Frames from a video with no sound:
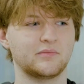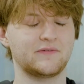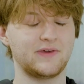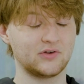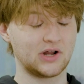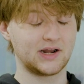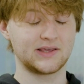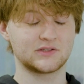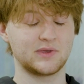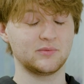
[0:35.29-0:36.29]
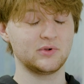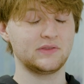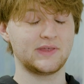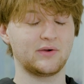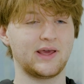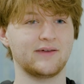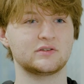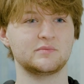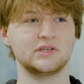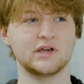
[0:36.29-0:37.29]
My favorite on-ice memory, that would have
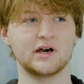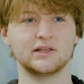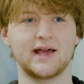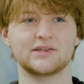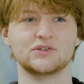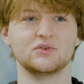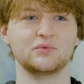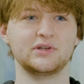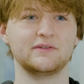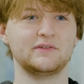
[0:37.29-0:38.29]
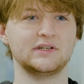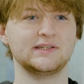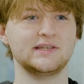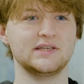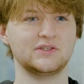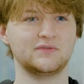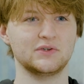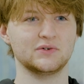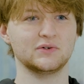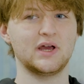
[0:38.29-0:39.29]
to be last year when we defeated
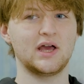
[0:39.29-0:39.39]
Eastview.